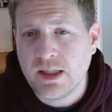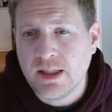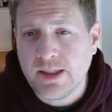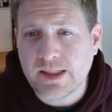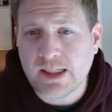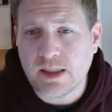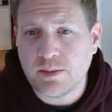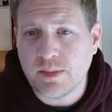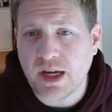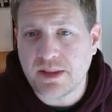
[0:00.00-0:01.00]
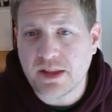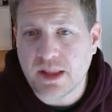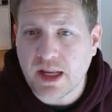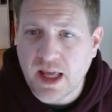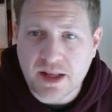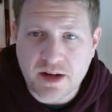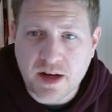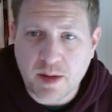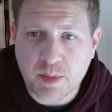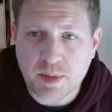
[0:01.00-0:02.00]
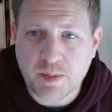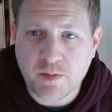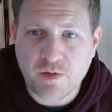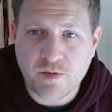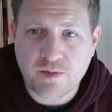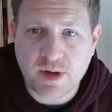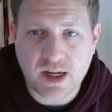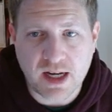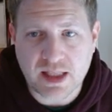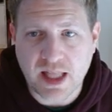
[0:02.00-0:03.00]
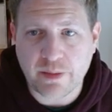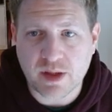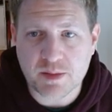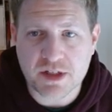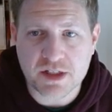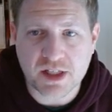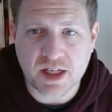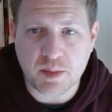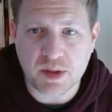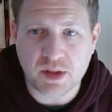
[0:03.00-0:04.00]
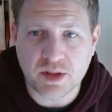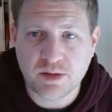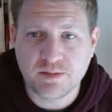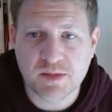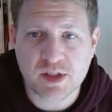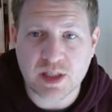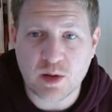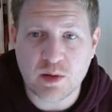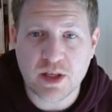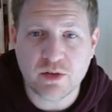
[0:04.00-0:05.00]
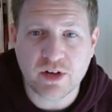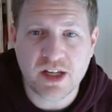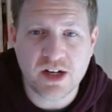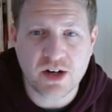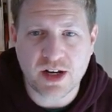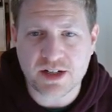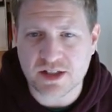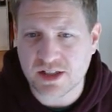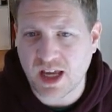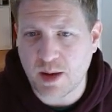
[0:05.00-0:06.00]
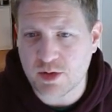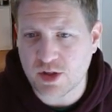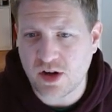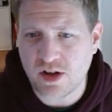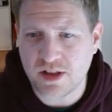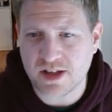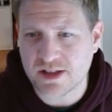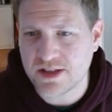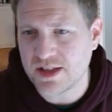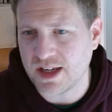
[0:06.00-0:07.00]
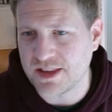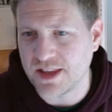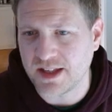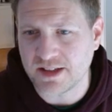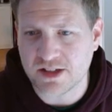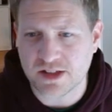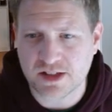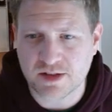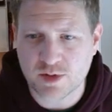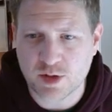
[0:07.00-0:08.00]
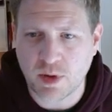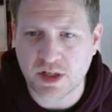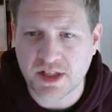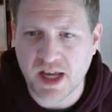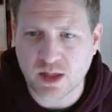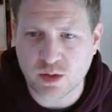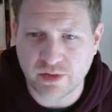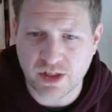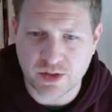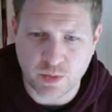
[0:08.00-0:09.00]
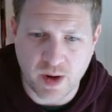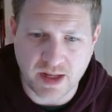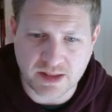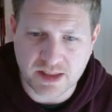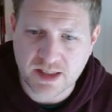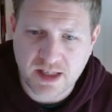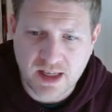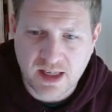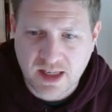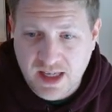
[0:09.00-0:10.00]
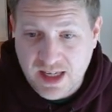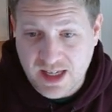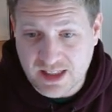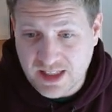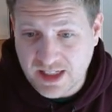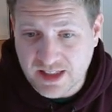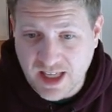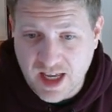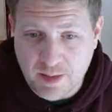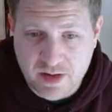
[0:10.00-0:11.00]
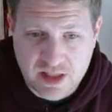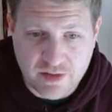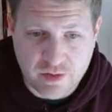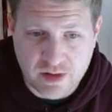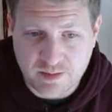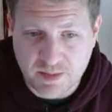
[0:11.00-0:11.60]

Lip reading: And then that ended up allowing him to just kind of build slowly over here and just capture all this, and then just smart attacks over here on the right. And at the end of the game, I was left with